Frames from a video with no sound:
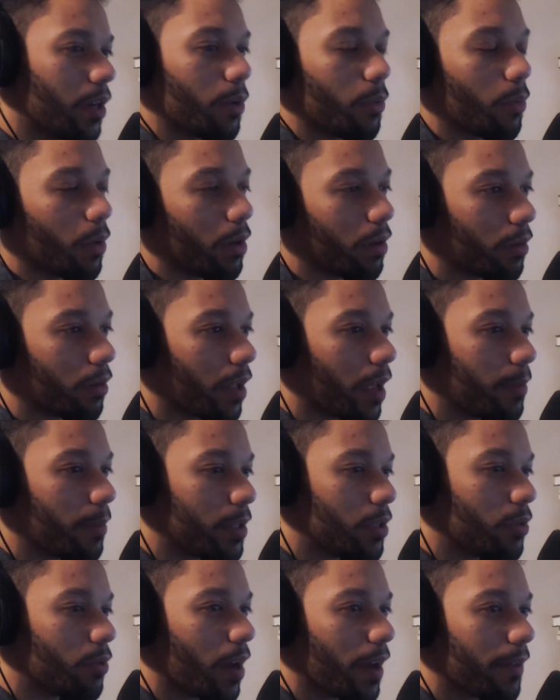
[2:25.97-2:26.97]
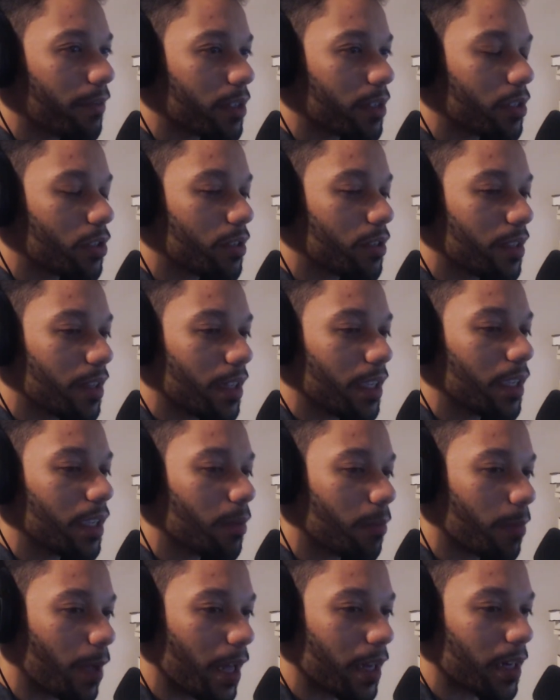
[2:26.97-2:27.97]
Well, I mean, you have to just think
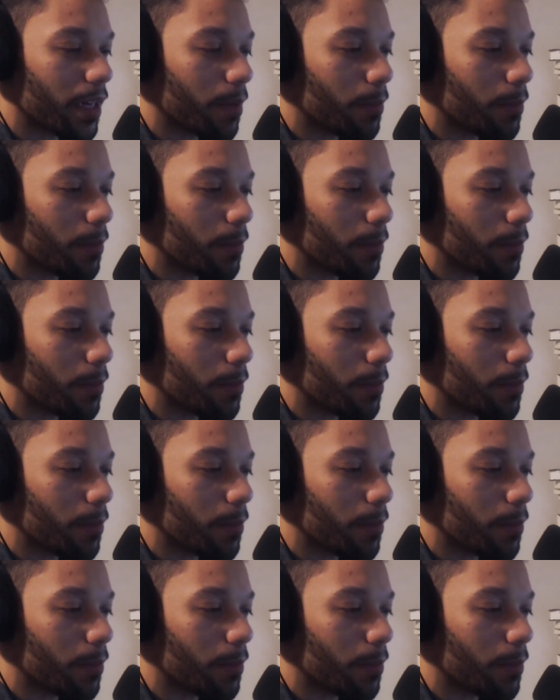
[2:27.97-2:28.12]
about it.